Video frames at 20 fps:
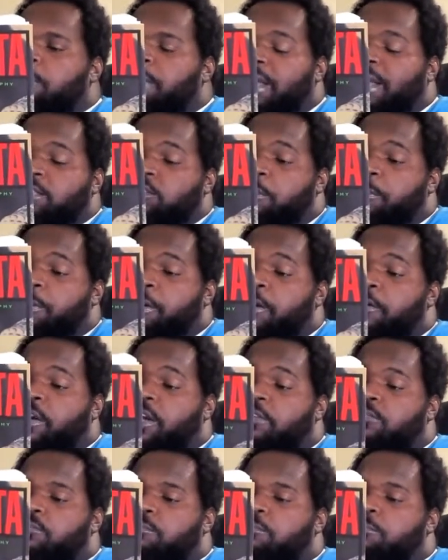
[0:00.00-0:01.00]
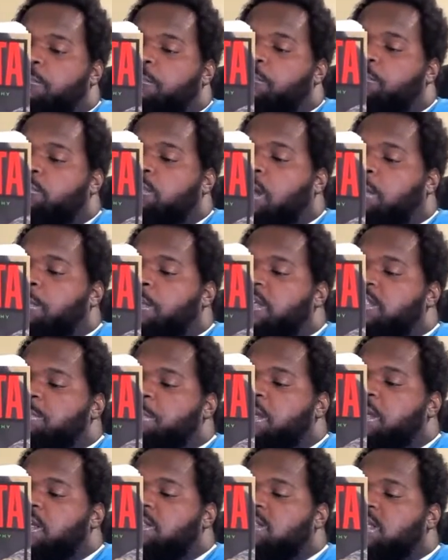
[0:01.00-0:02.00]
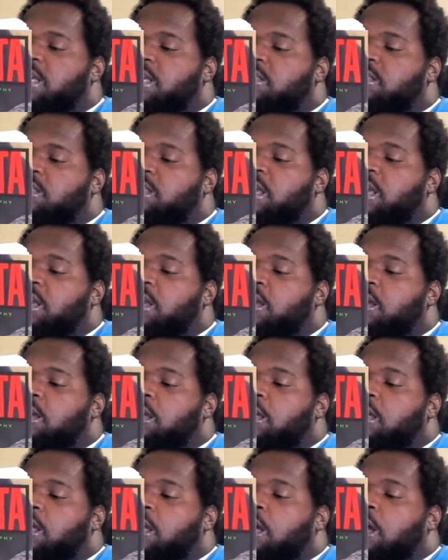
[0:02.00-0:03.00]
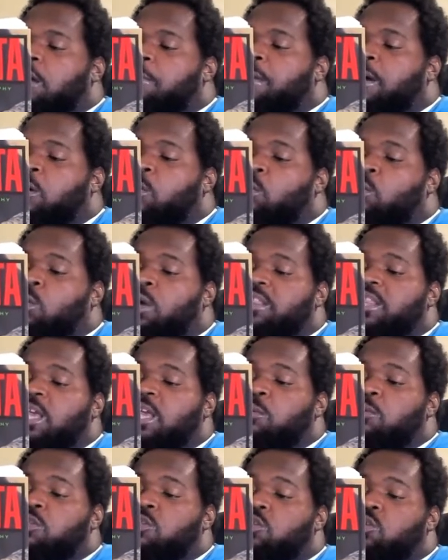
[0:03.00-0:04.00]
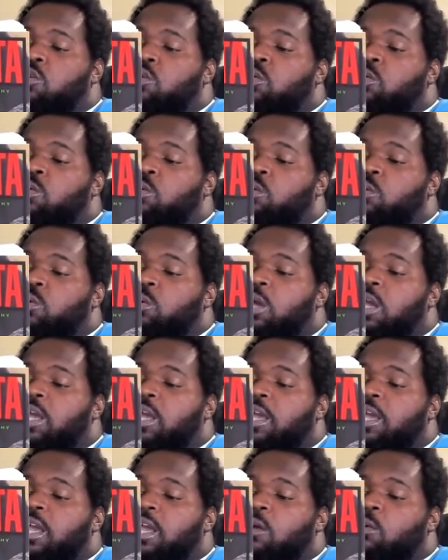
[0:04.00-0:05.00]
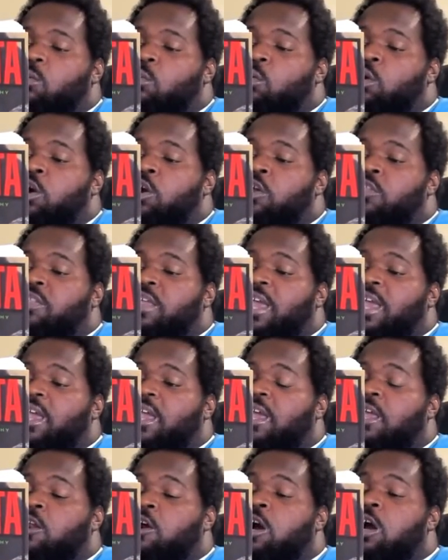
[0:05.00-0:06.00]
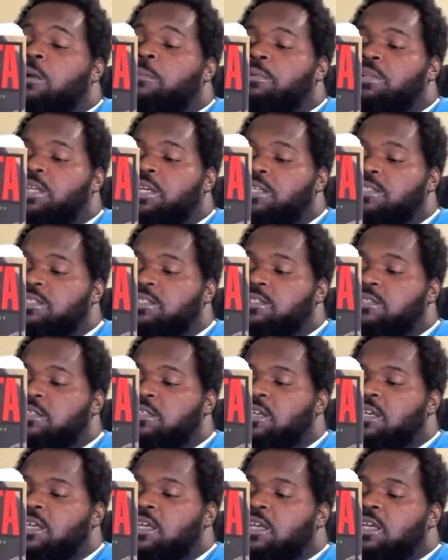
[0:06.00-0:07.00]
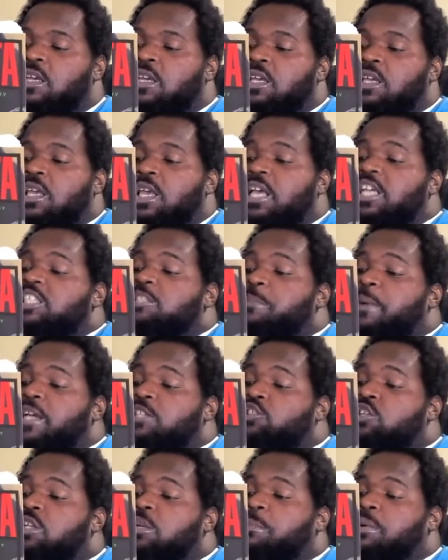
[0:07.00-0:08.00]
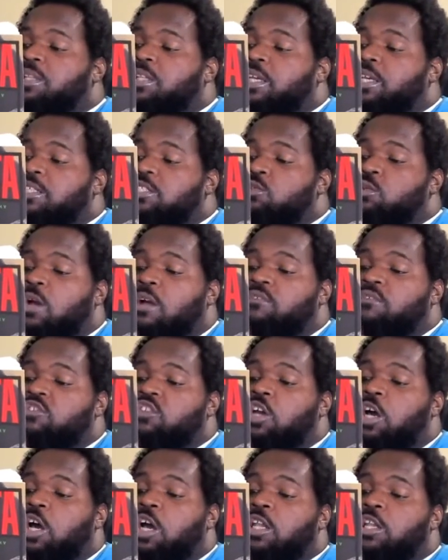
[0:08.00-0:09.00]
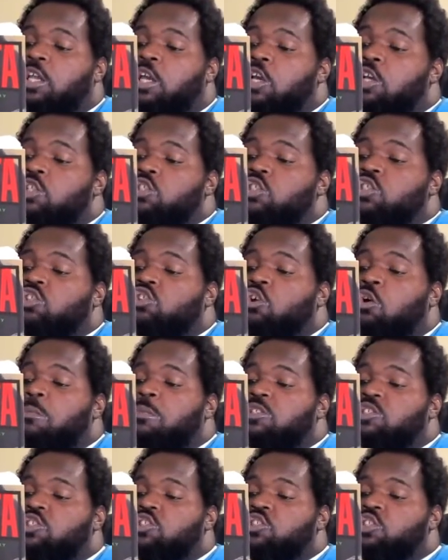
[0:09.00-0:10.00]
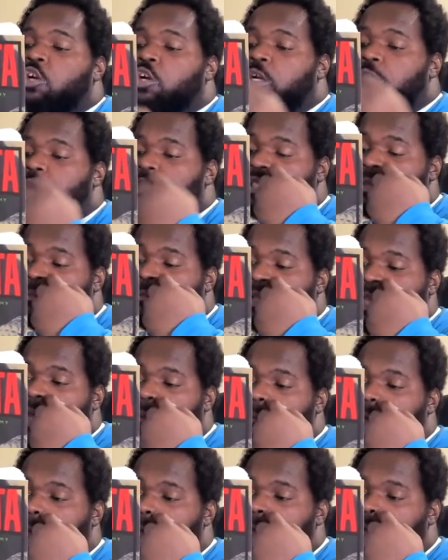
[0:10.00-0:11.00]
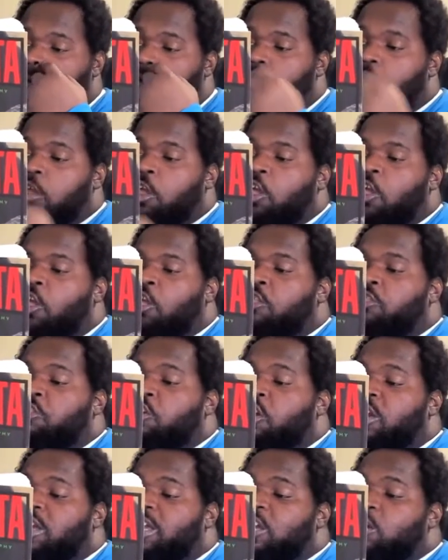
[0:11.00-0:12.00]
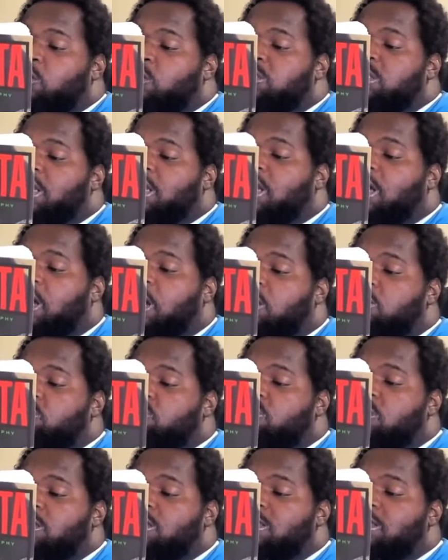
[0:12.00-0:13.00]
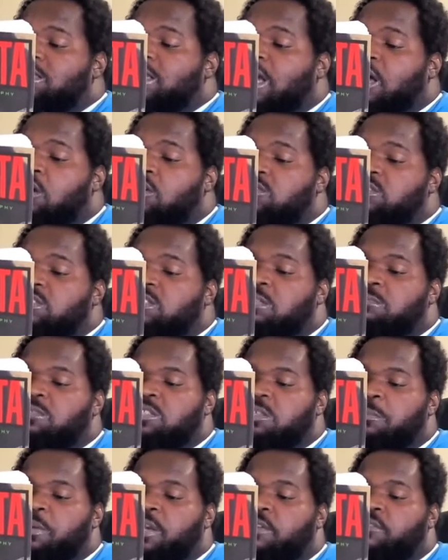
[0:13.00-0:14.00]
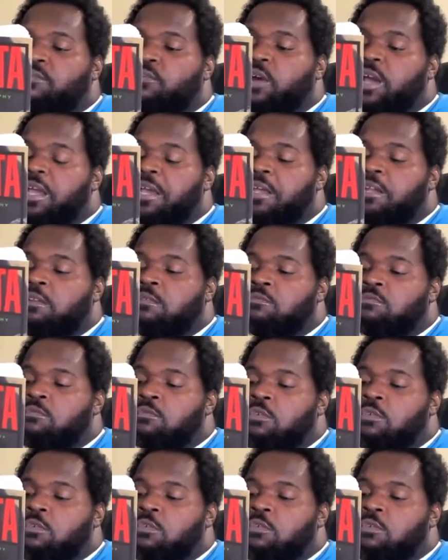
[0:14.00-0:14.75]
back to the paragraph, probably it's because they think about what they would do were they in our place, especially the police who have done so much dirt to black people. Their guilty conscience tells them to be afraid.